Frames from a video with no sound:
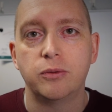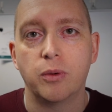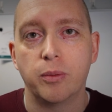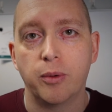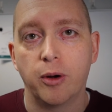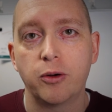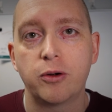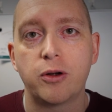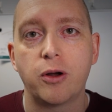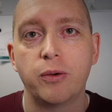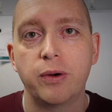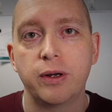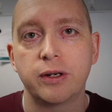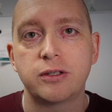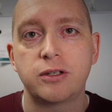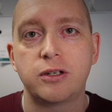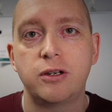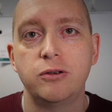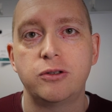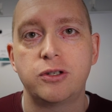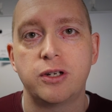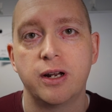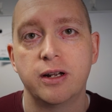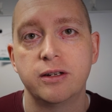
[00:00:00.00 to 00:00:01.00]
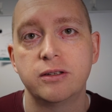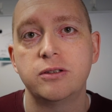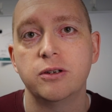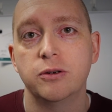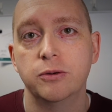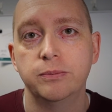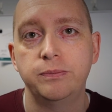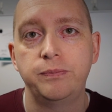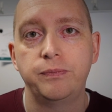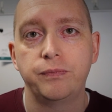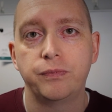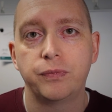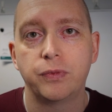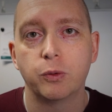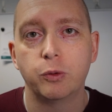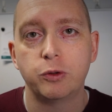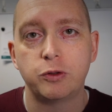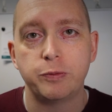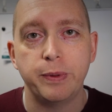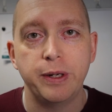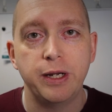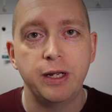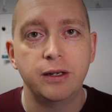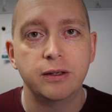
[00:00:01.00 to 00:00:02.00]
remote code execution on Zoom,
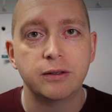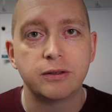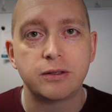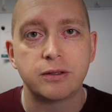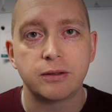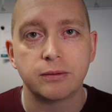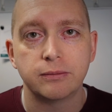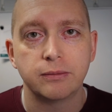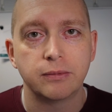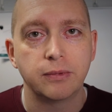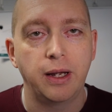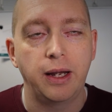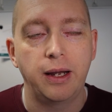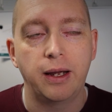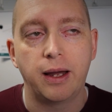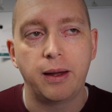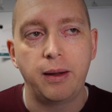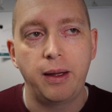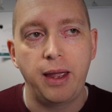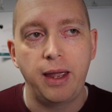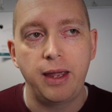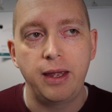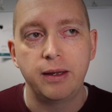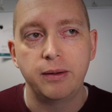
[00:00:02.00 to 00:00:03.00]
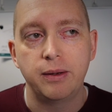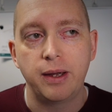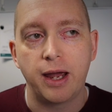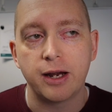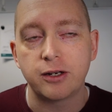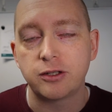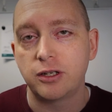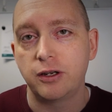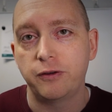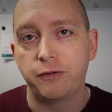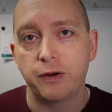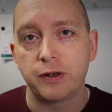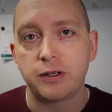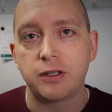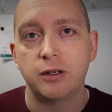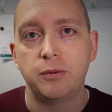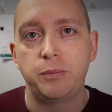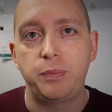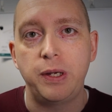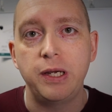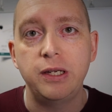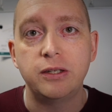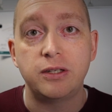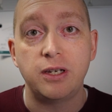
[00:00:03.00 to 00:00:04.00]
which means it actually
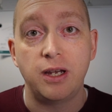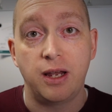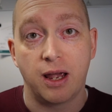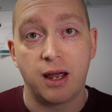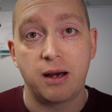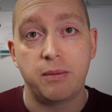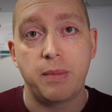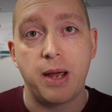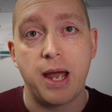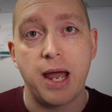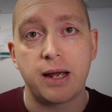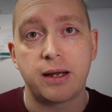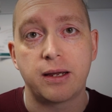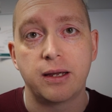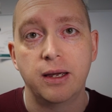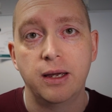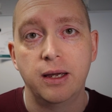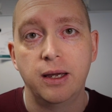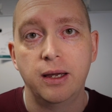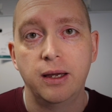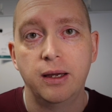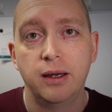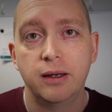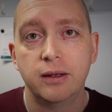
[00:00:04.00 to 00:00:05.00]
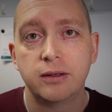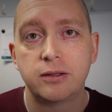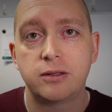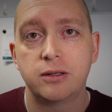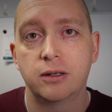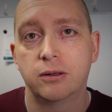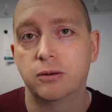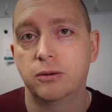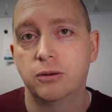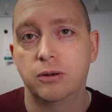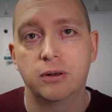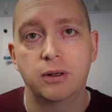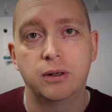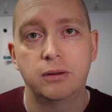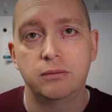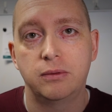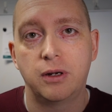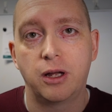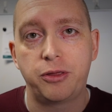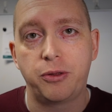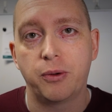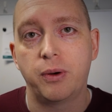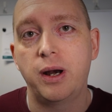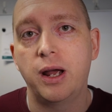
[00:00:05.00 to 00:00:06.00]
affected PC and Mac. So
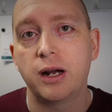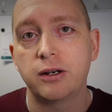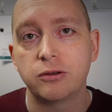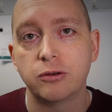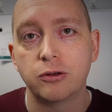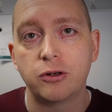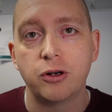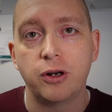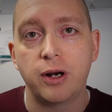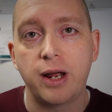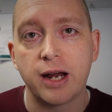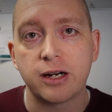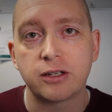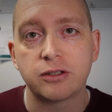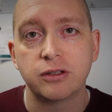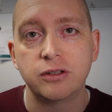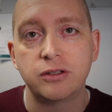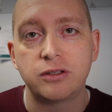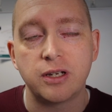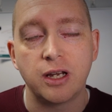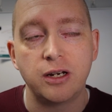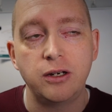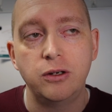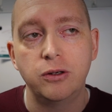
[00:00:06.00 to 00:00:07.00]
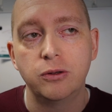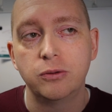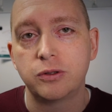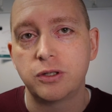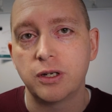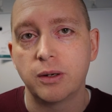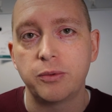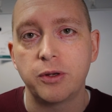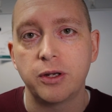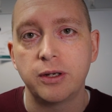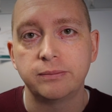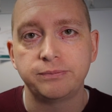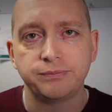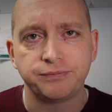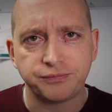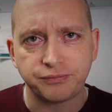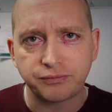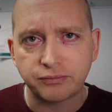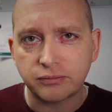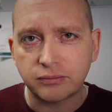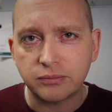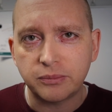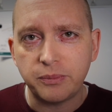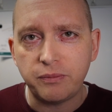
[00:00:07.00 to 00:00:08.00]
a threat actor could actually send you something
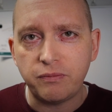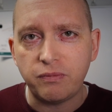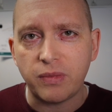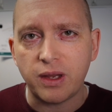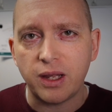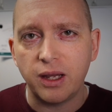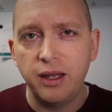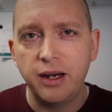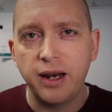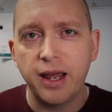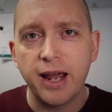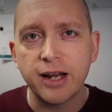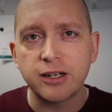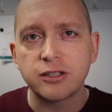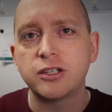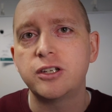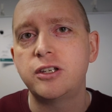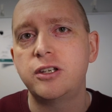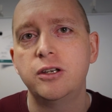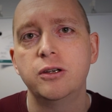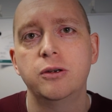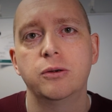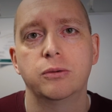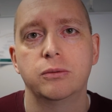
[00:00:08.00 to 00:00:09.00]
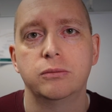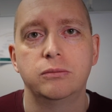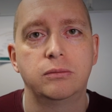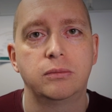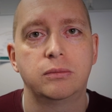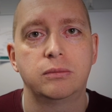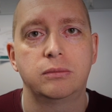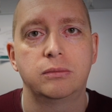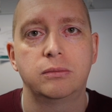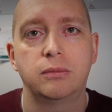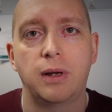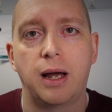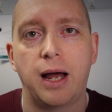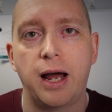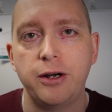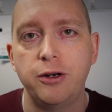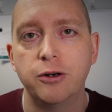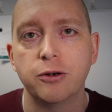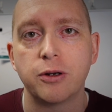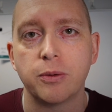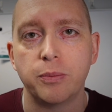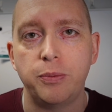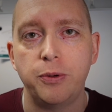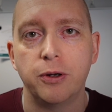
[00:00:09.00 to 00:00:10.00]
and execute on
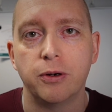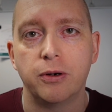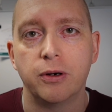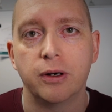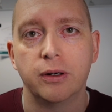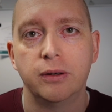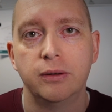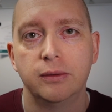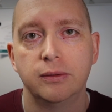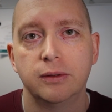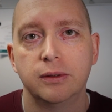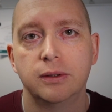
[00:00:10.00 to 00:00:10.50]
your computer